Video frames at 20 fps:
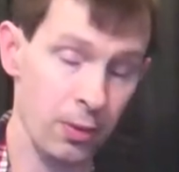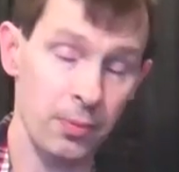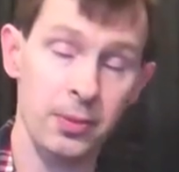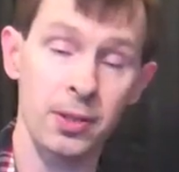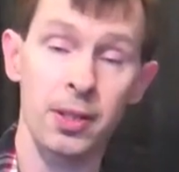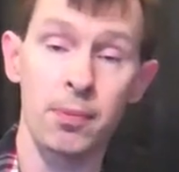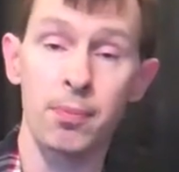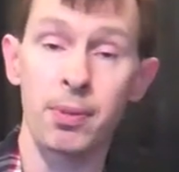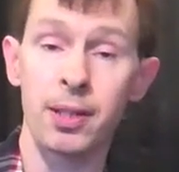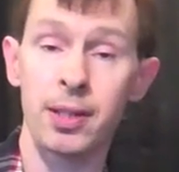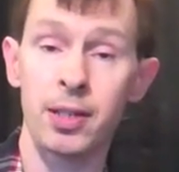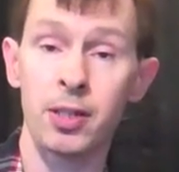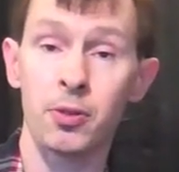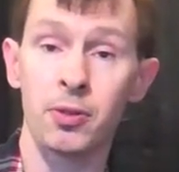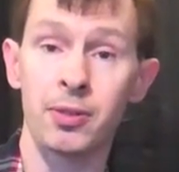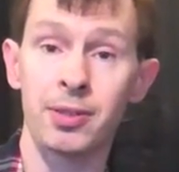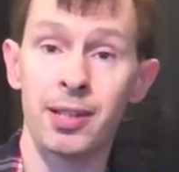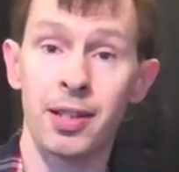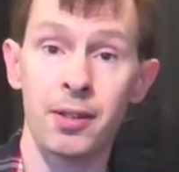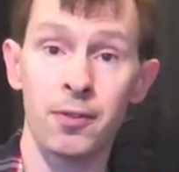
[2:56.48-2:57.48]
to the pinky
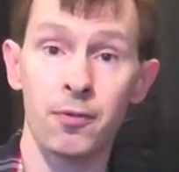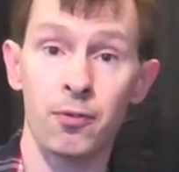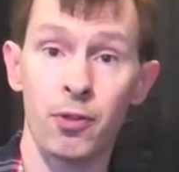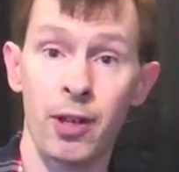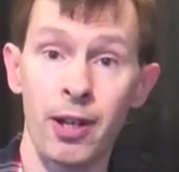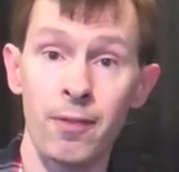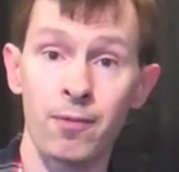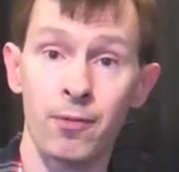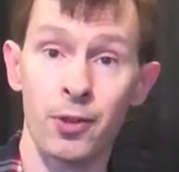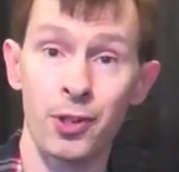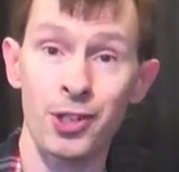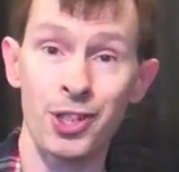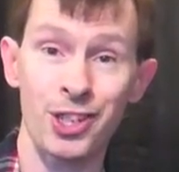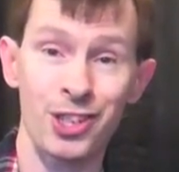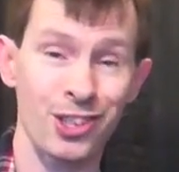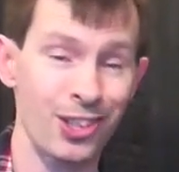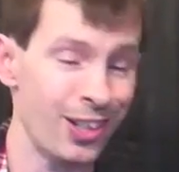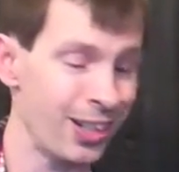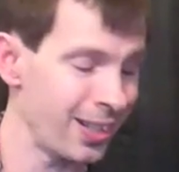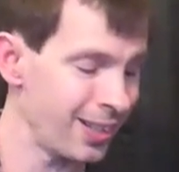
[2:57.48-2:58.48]
on the 10th fret, first
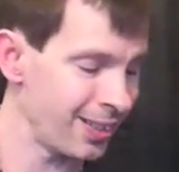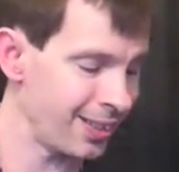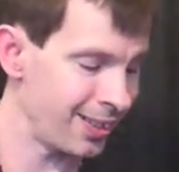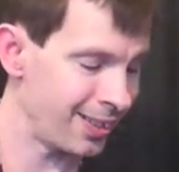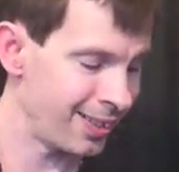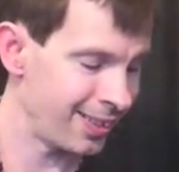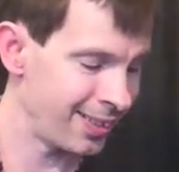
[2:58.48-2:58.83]
string.